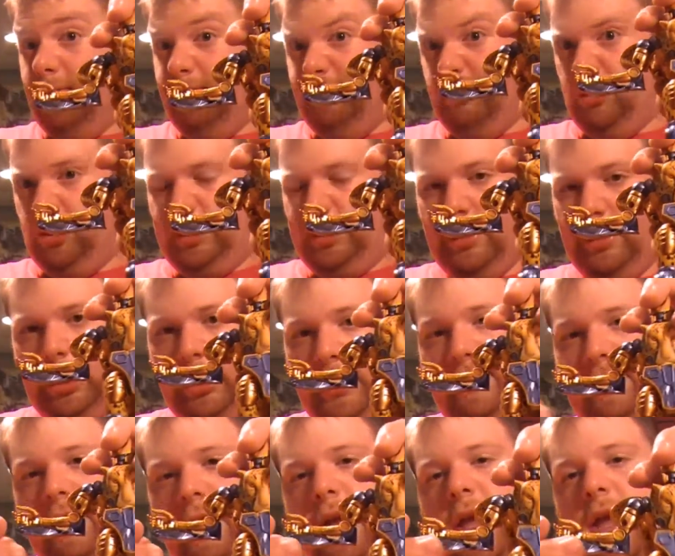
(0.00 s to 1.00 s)
I pull them
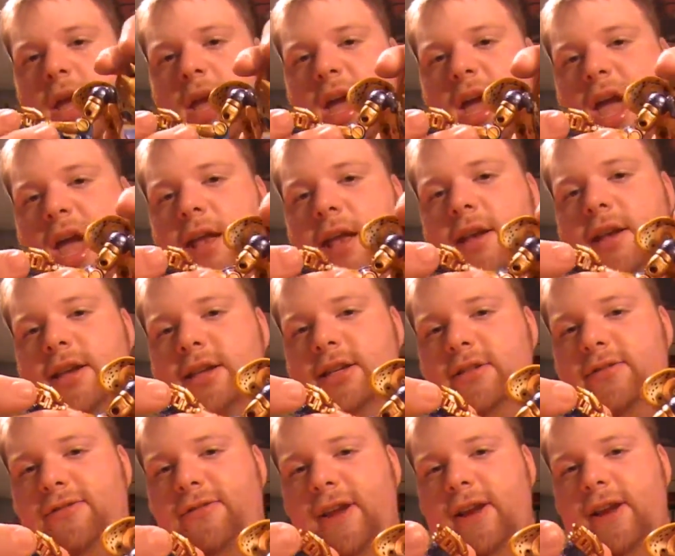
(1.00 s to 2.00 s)
off, and
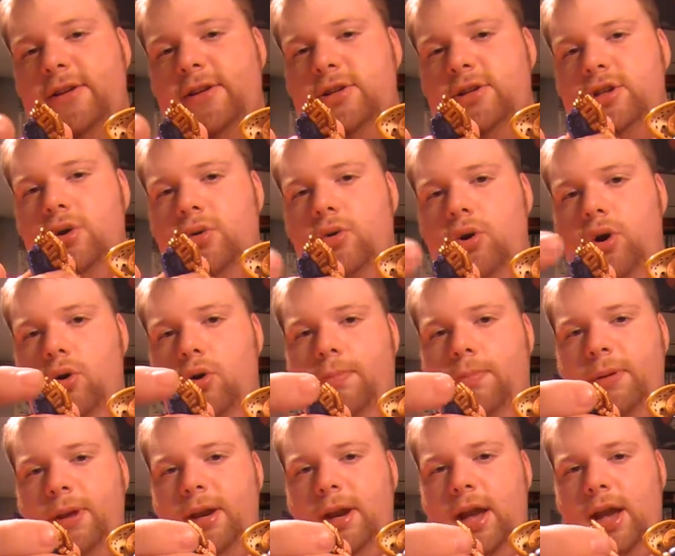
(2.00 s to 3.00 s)
his fingers do
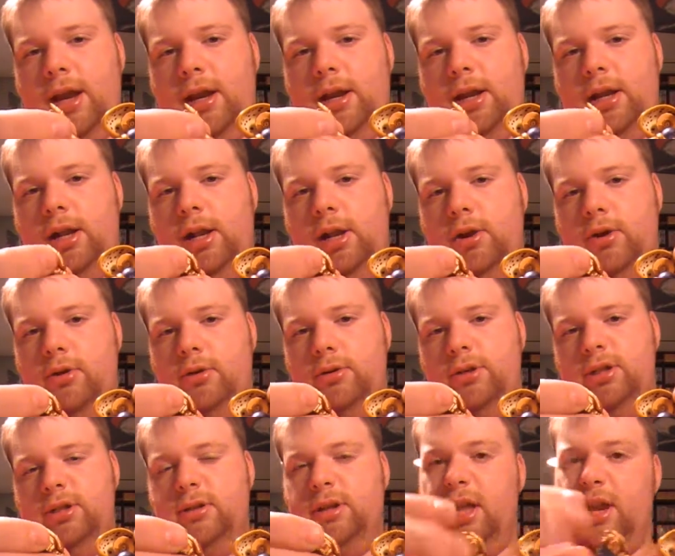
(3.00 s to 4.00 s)
open and
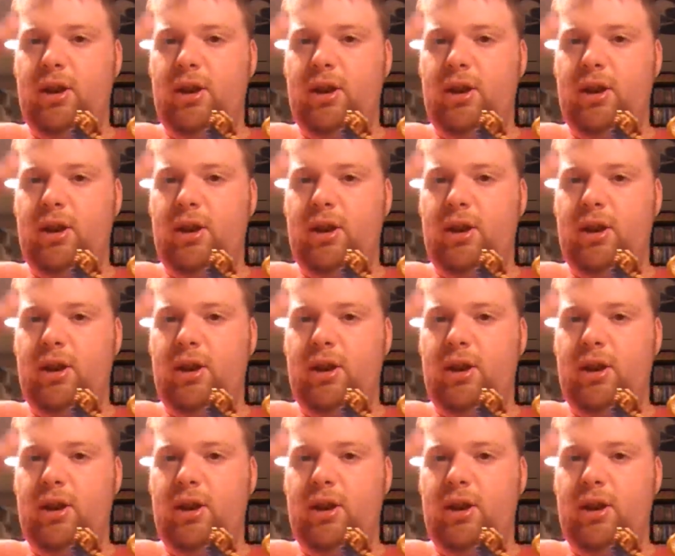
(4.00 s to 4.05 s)
close.